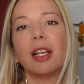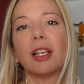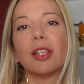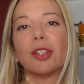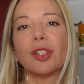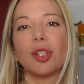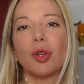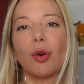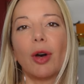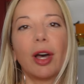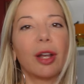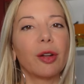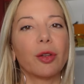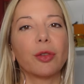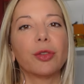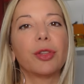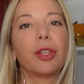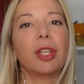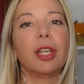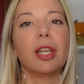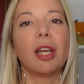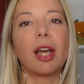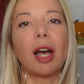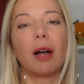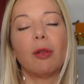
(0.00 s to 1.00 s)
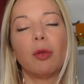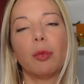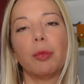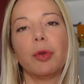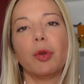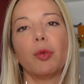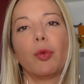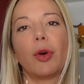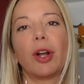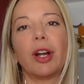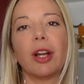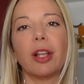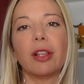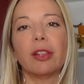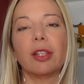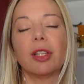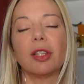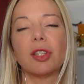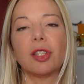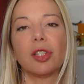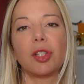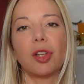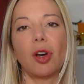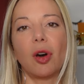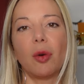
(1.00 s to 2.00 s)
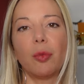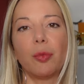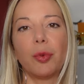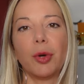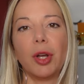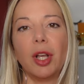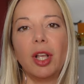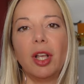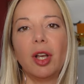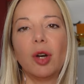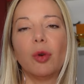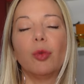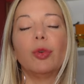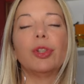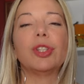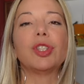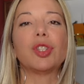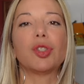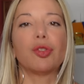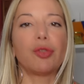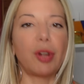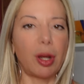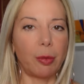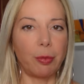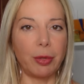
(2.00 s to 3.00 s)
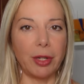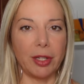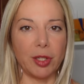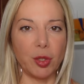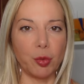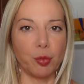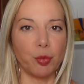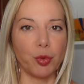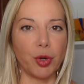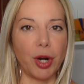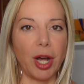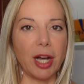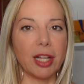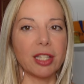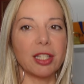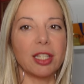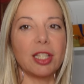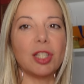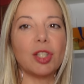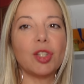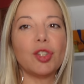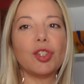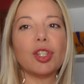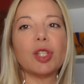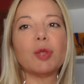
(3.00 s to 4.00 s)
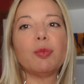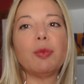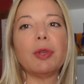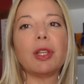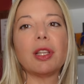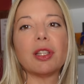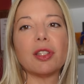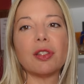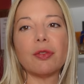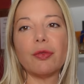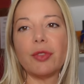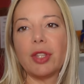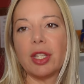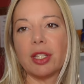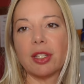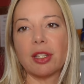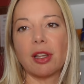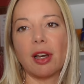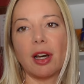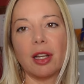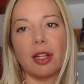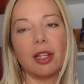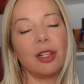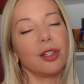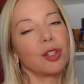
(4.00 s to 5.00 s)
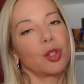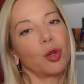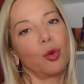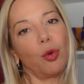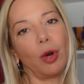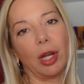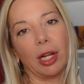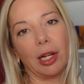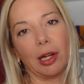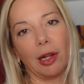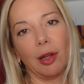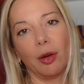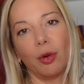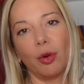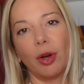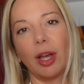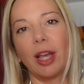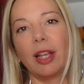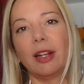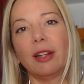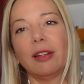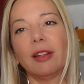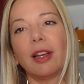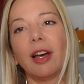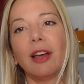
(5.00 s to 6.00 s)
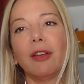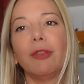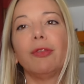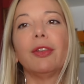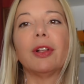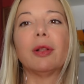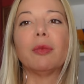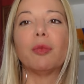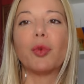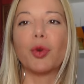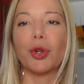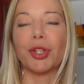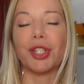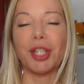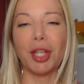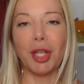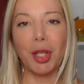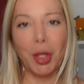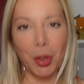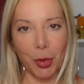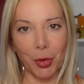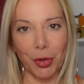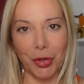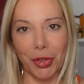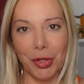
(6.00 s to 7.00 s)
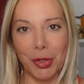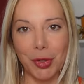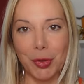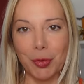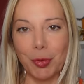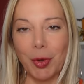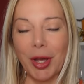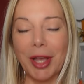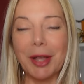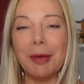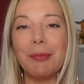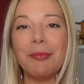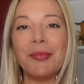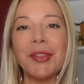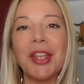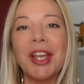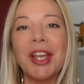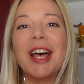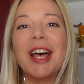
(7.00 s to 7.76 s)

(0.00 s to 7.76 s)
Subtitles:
So I don't think I will be wearing this top with strapless bras. It's just because of this cut is quite low and I feel more secure this way.